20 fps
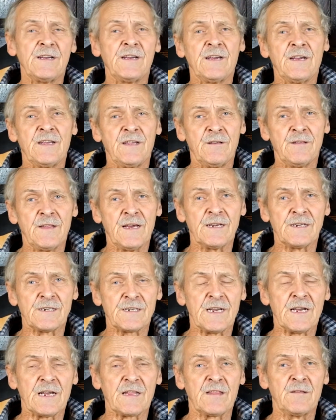You then
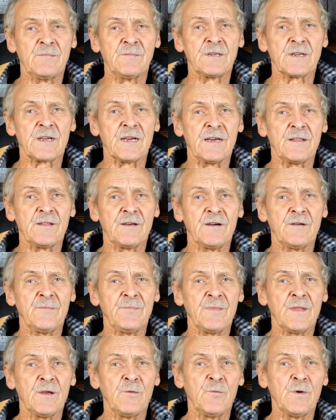tack them together
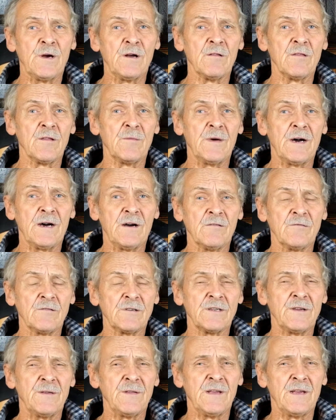and weld them
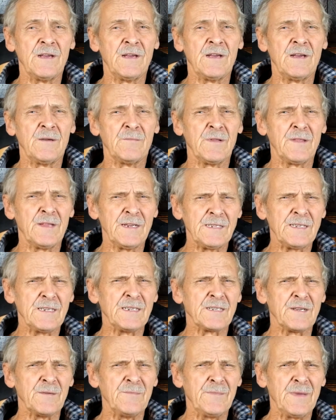out. But this
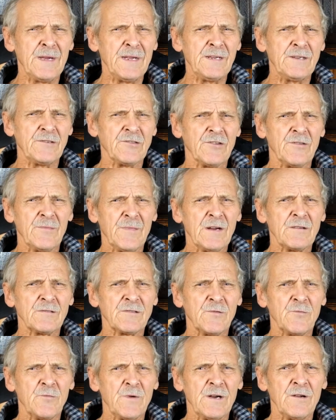is a major amount
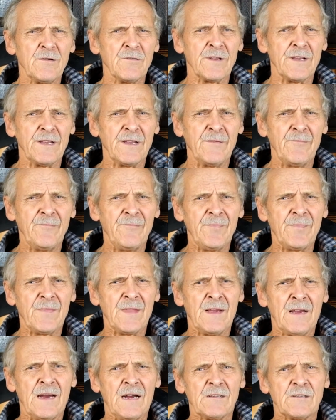of welding,
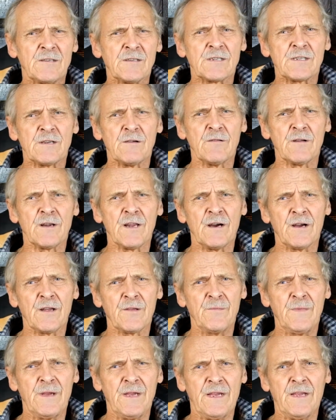and to someone like
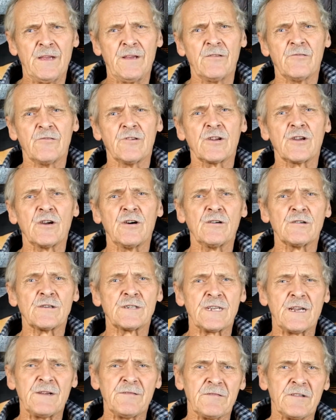me who
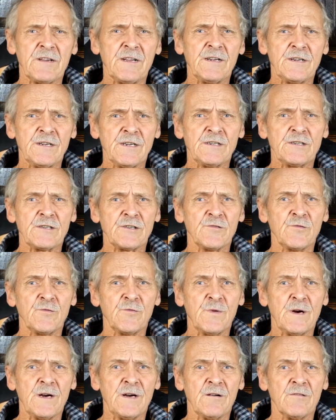regards every additional
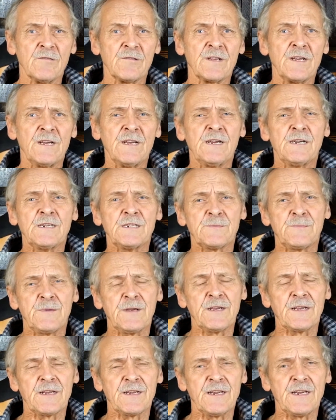weld as
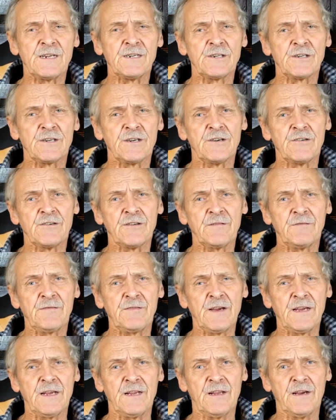being an engineering
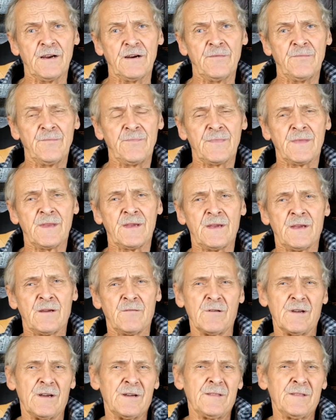failure, well, I